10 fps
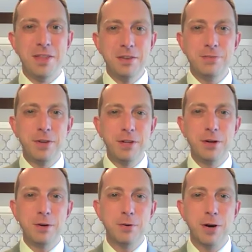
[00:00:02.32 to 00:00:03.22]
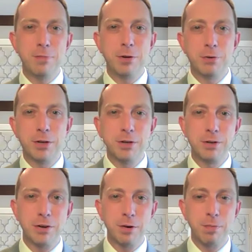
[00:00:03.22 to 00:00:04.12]
In this video, I'm going to
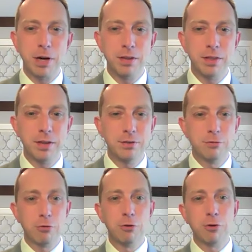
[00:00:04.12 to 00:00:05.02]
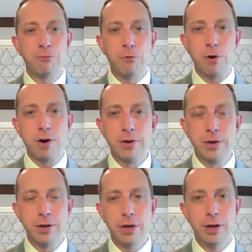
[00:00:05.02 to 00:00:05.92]
talk about things to look for
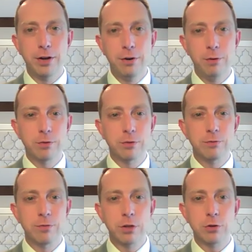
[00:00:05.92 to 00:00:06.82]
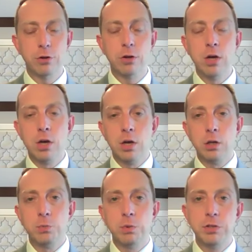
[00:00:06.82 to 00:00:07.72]
in a notice of seizure.
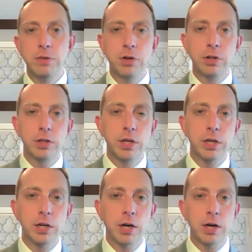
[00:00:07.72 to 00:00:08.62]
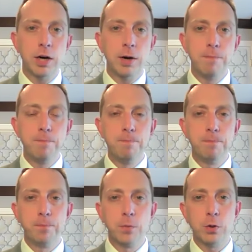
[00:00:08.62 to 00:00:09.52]
Specifically,
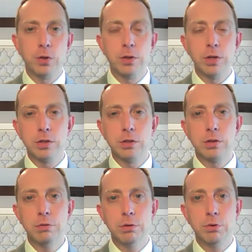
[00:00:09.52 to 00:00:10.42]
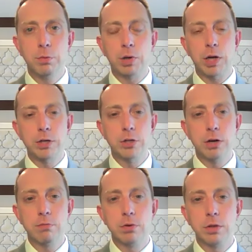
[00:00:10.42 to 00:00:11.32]
although this is going to apply
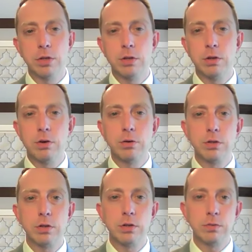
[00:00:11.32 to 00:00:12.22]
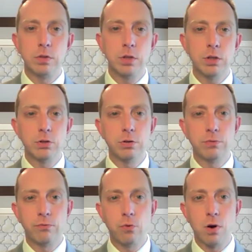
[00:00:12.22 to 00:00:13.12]
generally to notices of
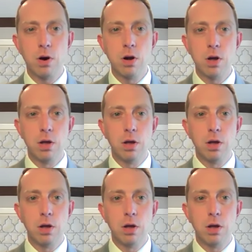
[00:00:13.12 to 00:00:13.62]
seizure for